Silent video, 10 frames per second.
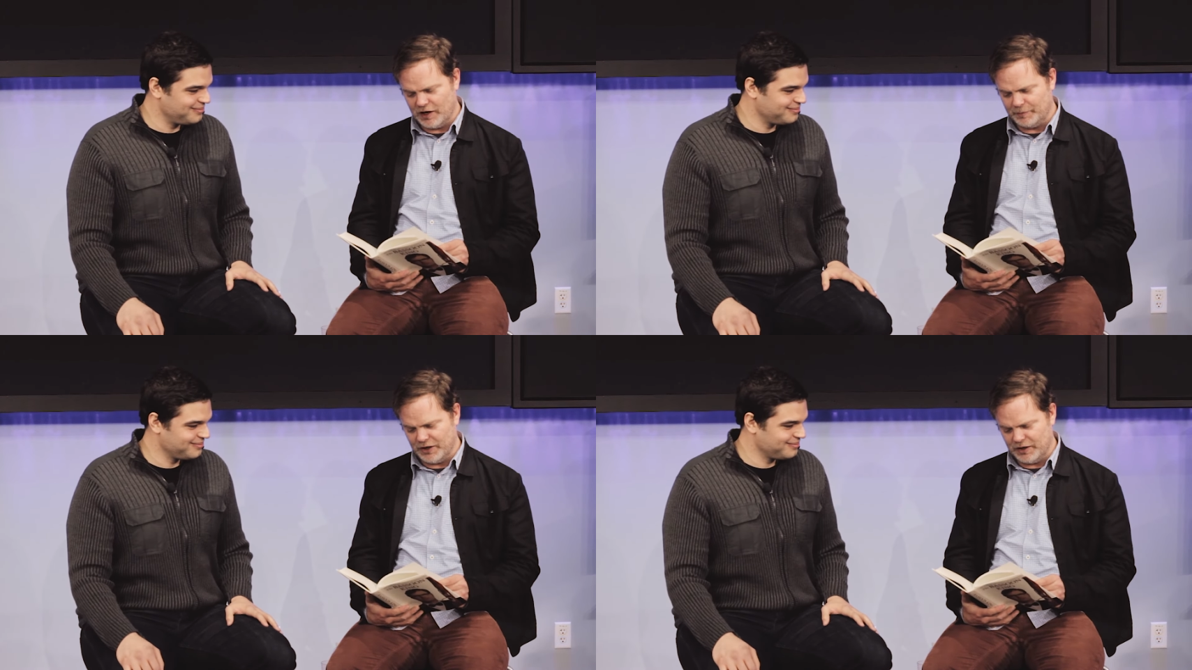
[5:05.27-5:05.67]

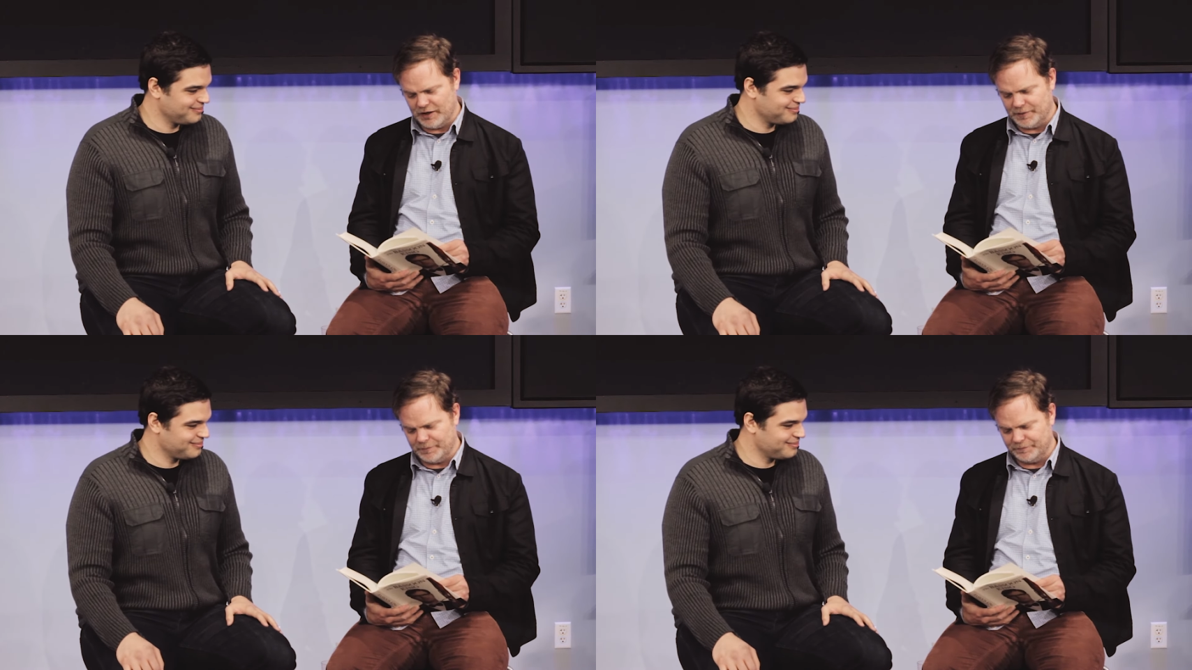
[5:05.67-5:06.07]
Speaker 1: I'm gonna,
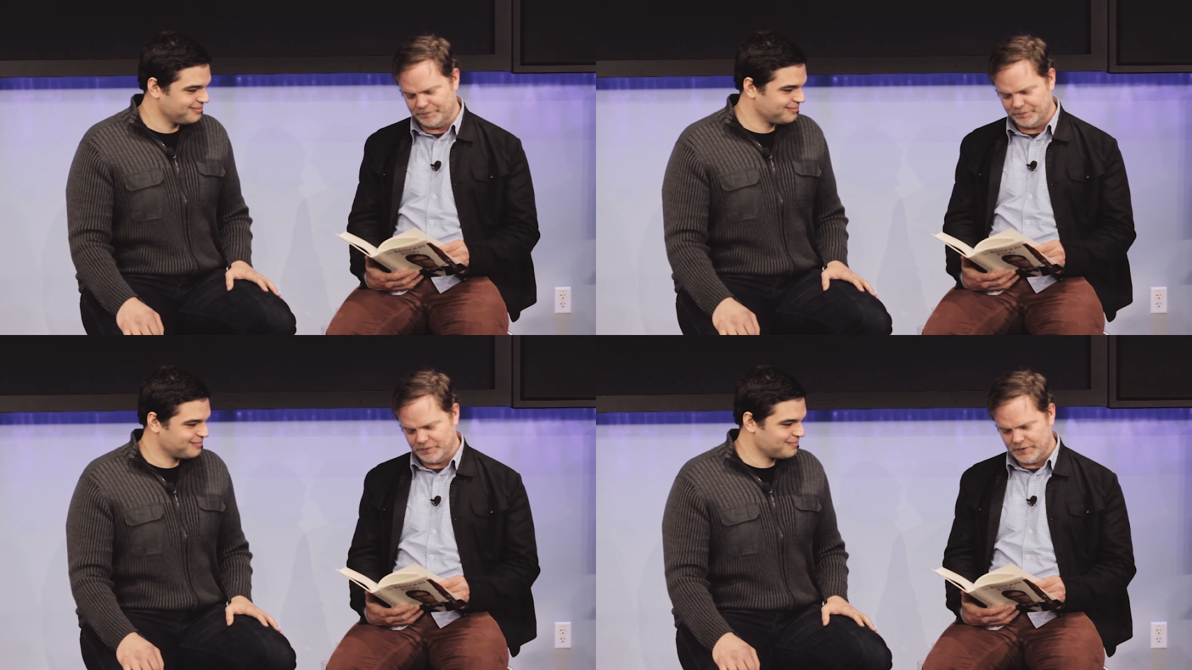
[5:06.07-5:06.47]
um,
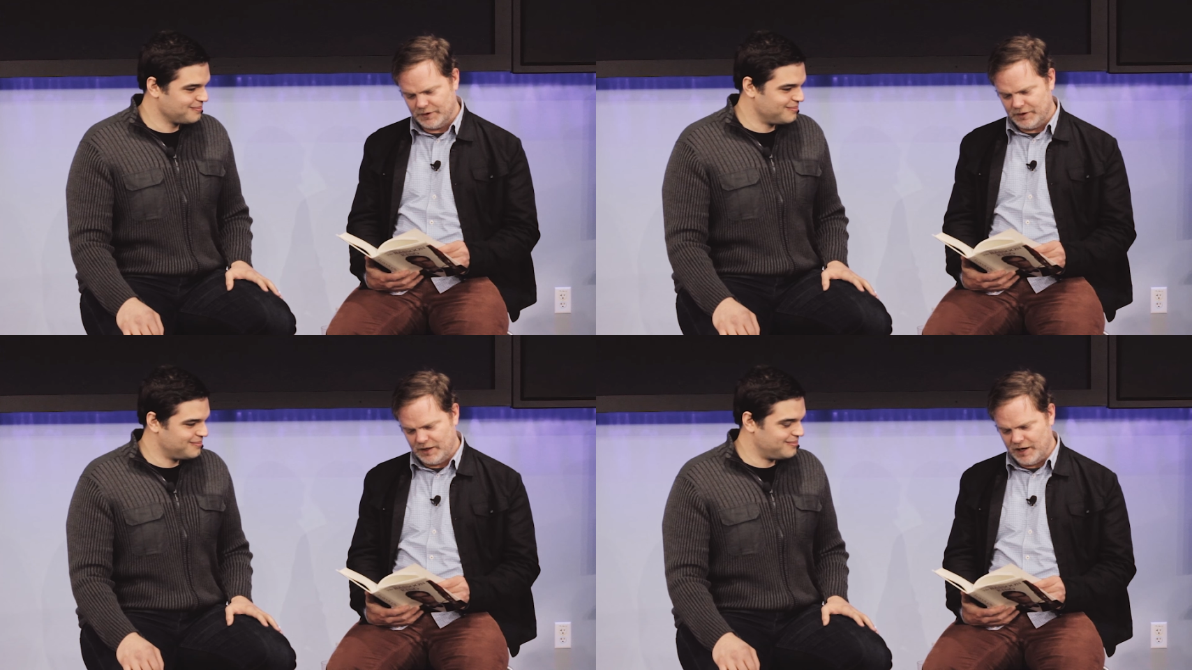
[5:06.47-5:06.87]

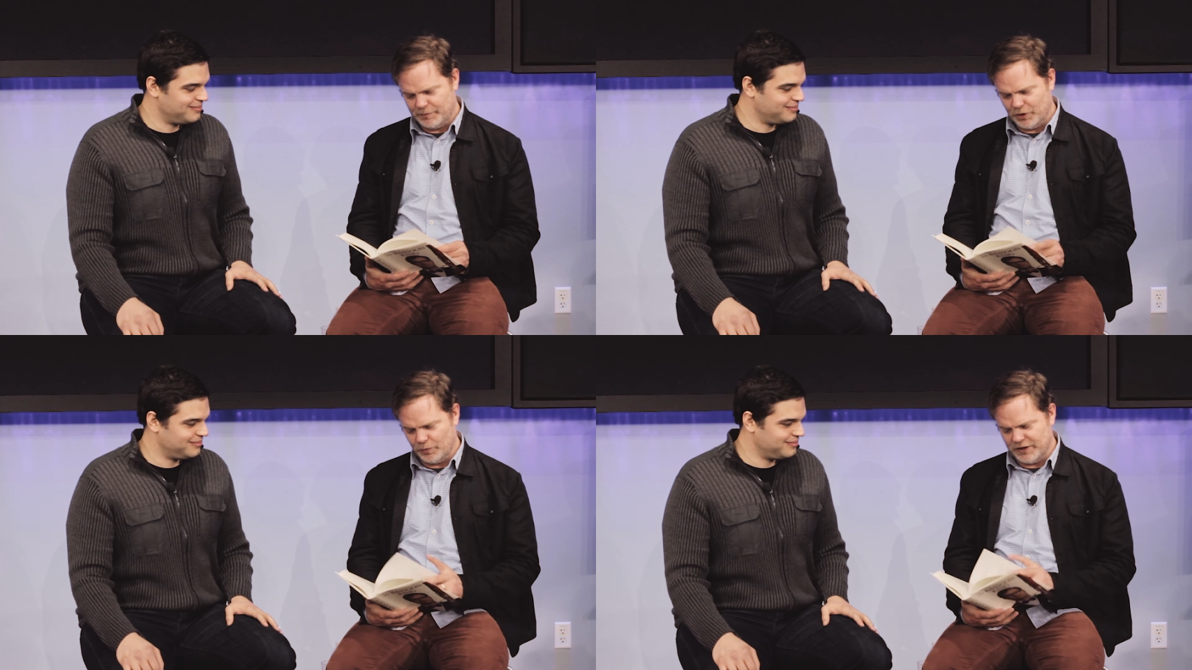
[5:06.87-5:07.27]
I'm
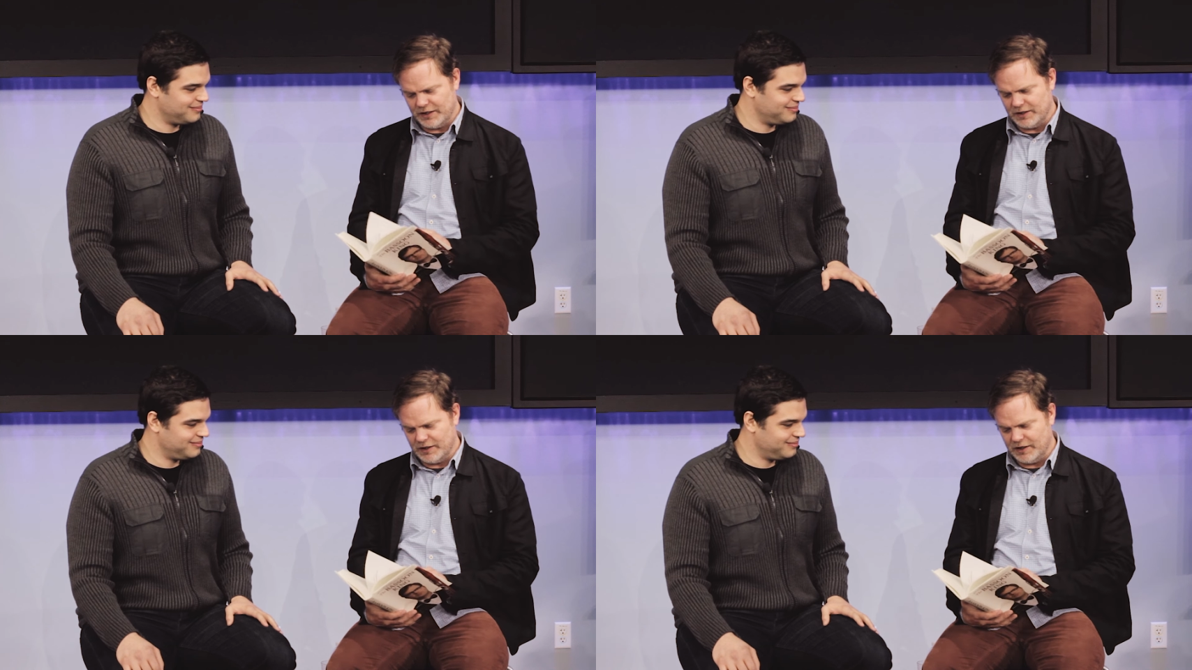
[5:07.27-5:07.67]
gonna read